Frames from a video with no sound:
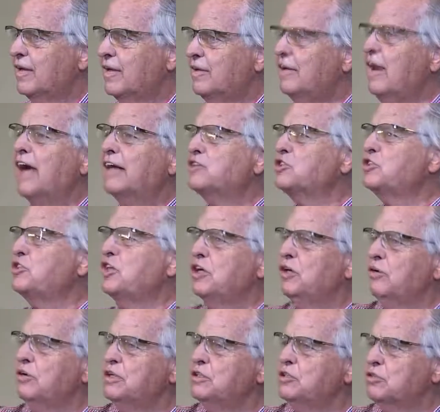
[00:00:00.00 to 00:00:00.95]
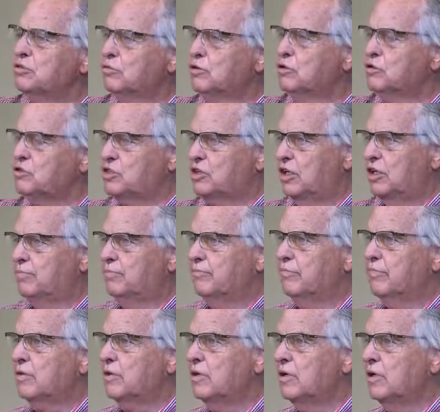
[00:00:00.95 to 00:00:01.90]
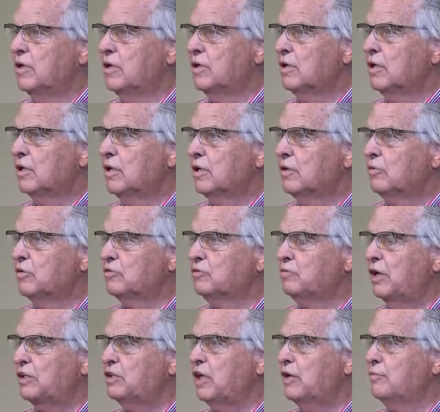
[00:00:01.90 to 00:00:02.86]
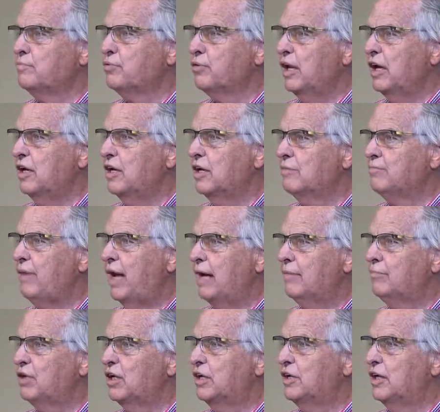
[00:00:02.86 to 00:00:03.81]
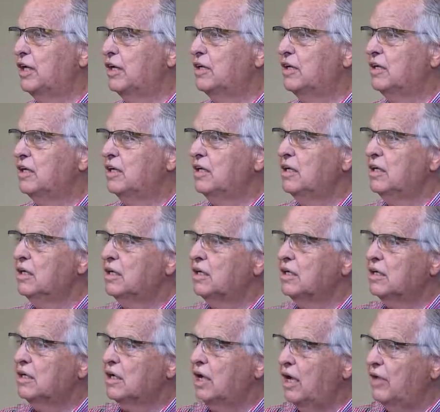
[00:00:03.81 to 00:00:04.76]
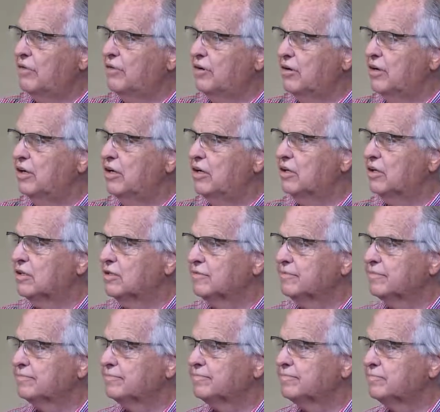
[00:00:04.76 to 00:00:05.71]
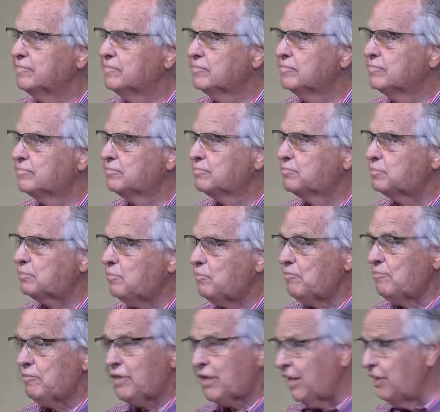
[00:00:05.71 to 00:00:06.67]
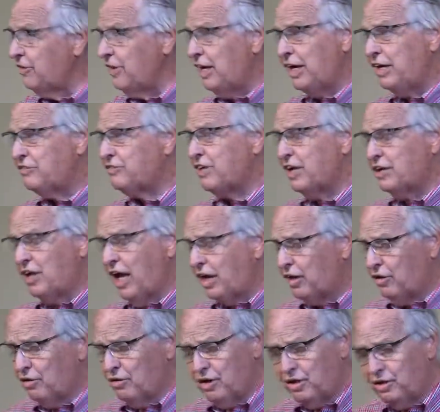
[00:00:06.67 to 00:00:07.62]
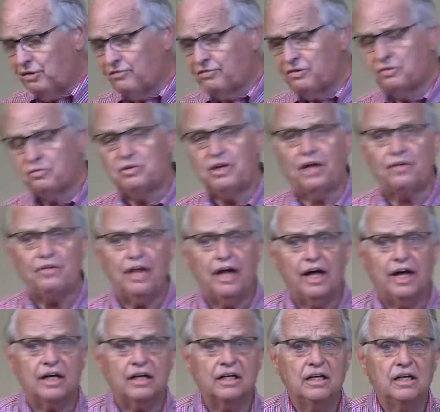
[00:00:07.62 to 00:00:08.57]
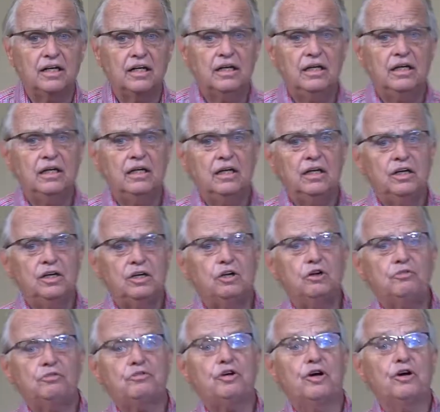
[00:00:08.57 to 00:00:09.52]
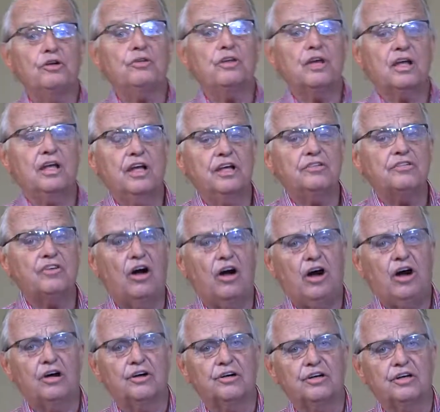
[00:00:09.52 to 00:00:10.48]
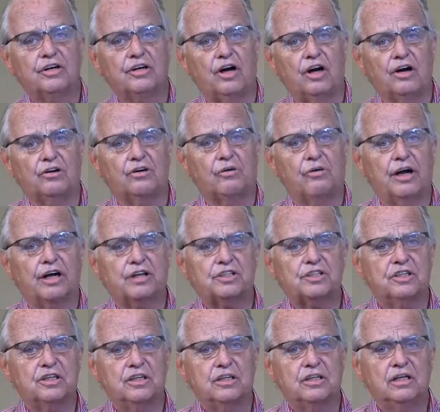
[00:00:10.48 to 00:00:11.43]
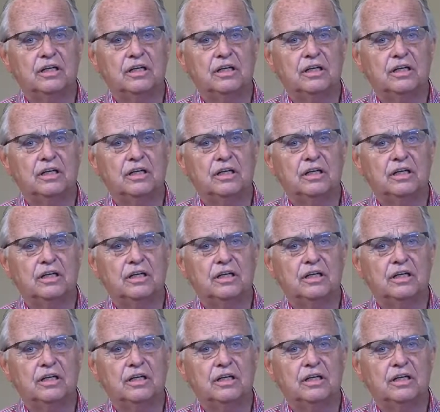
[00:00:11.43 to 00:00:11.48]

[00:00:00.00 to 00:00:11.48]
Next year in Jerusalem was what they'd prayed in Babylon, and now they're here. And then he said, not only have you done that, you've turned the king's heart in our direction.